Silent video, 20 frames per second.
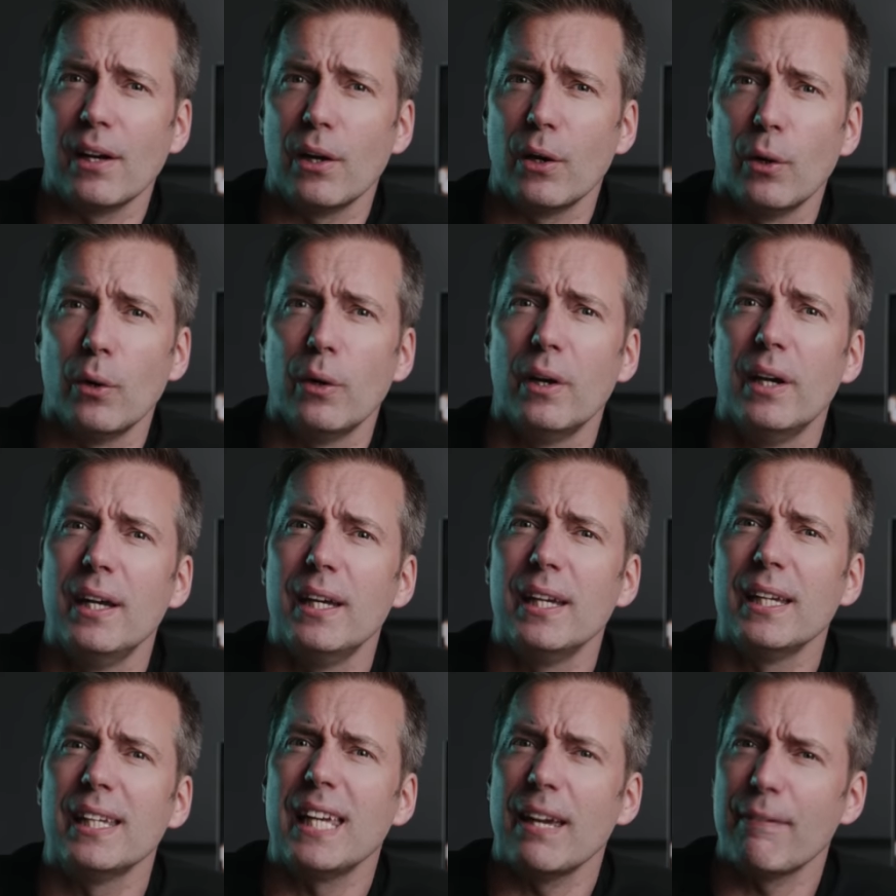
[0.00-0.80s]
low
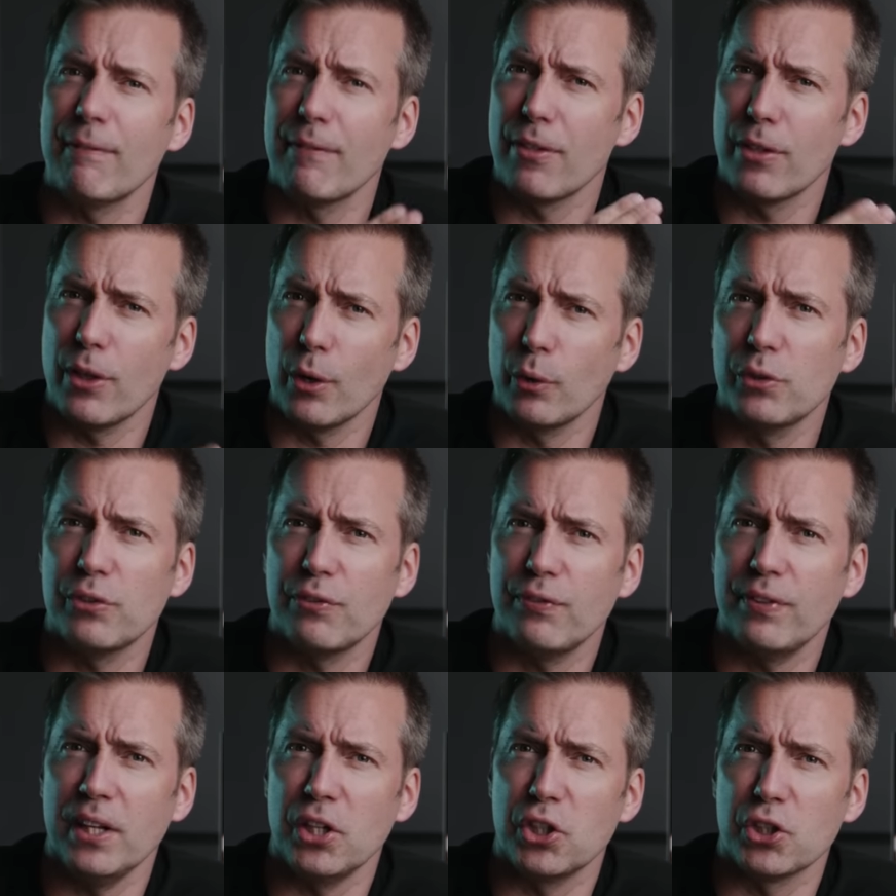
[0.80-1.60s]
given those
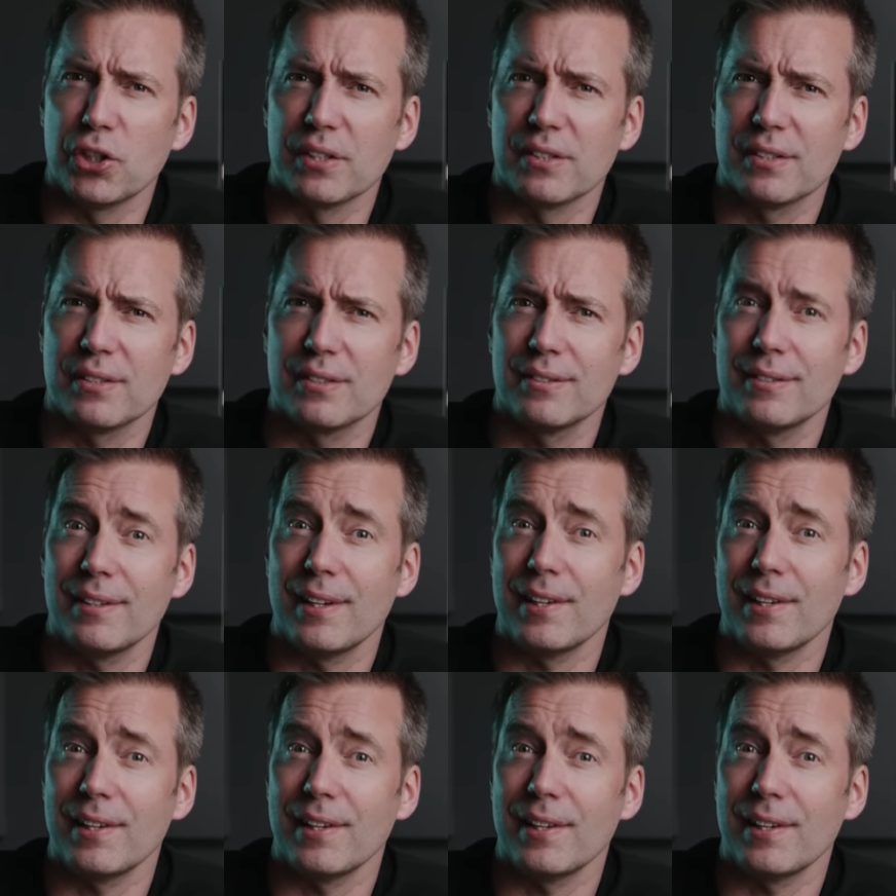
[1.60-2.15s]
features,